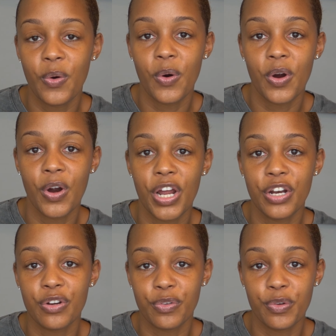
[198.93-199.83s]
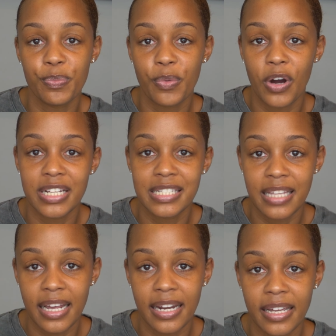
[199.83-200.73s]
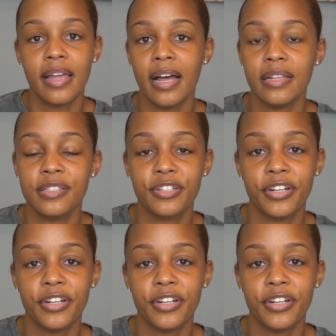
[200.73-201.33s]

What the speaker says: or in a group-wise setting that's